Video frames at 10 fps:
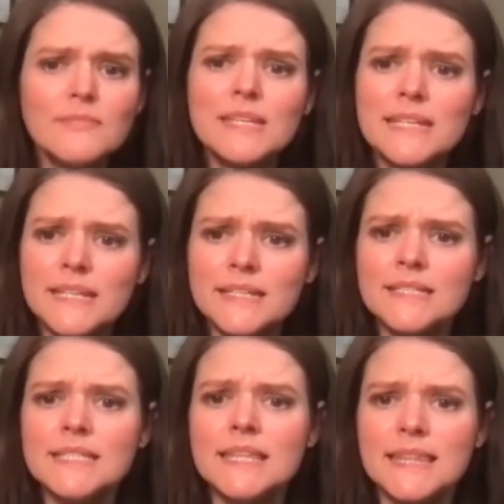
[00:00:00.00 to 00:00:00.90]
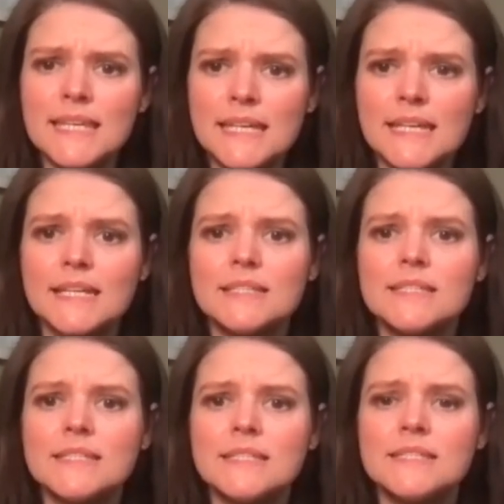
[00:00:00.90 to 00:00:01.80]
is the
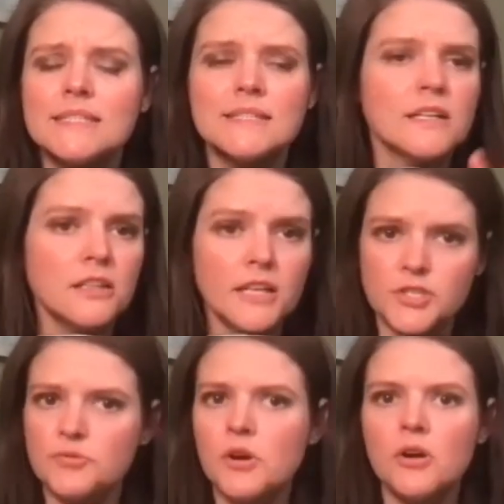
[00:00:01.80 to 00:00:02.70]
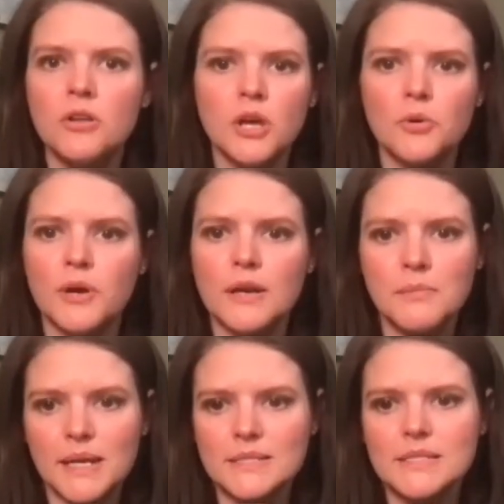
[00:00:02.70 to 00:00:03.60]
cholesterol-lowering
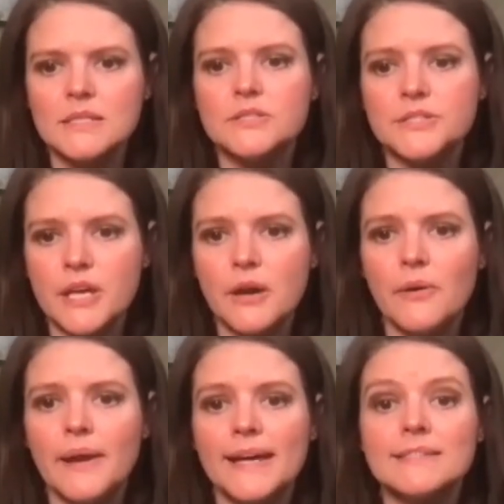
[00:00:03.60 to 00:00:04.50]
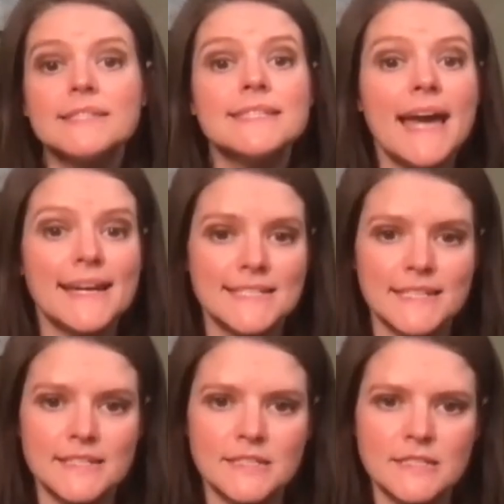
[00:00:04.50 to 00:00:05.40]
medicines known as
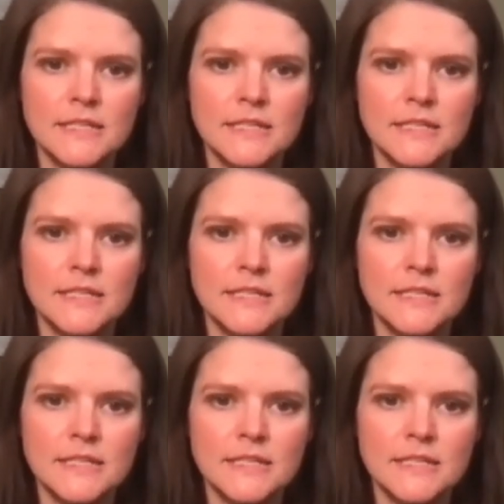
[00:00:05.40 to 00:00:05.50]
statins.